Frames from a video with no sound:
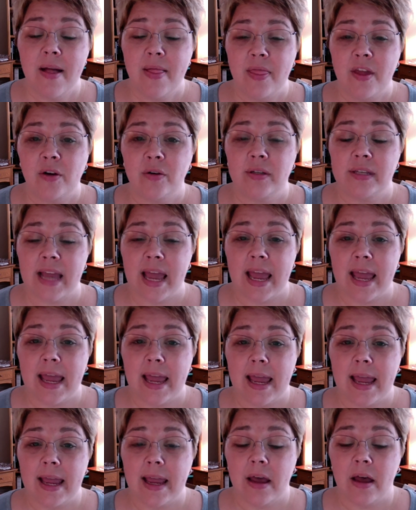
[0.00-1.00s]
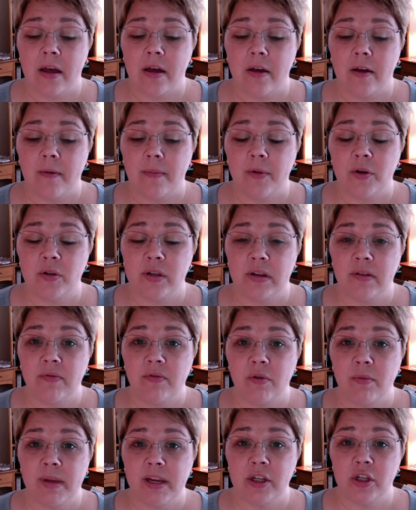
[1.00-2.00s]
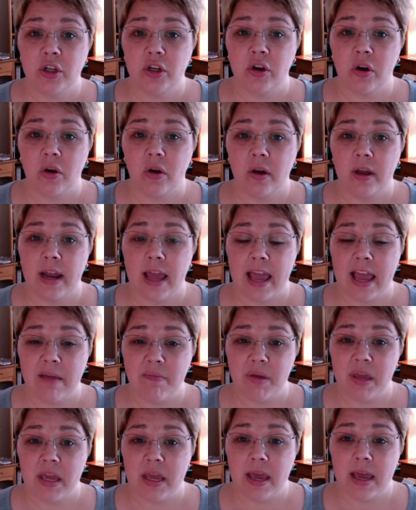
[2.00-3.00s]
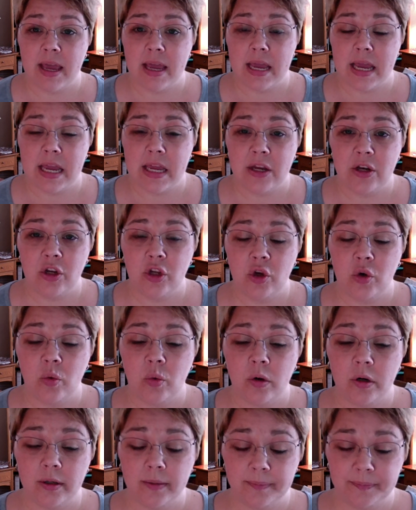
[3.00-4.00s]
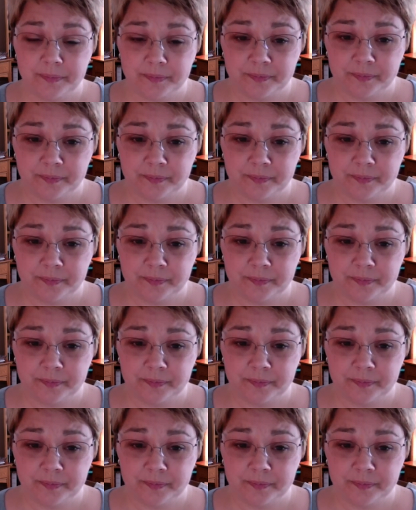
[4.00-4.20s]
There's information on APA in your